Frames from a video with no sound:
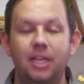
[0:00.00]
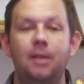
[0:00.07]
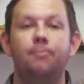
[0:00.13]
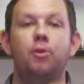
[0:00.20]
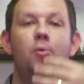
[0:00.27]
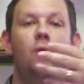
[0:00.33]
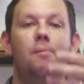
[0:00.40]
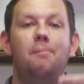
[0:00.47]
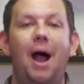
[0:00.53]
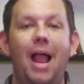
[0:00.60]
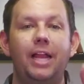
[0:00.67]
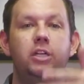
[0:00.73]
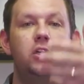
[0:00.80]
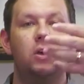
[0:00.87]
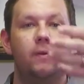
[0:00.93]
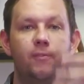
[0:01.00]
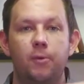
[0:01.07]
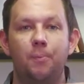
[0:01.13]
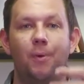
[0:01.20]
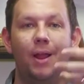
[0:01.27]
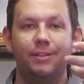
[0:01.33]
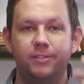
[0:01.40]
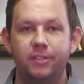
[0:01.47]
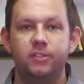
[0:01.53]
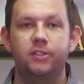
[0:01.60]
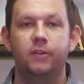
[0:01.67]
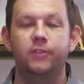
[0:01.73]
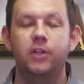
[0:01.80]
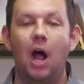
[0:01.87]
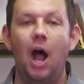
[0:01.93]
Keep the reminder of the presence
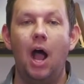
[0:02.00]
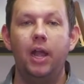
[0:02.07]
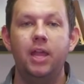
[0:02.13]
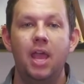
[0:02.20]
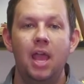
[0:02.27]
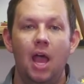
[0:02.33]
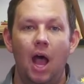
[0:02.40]
of God.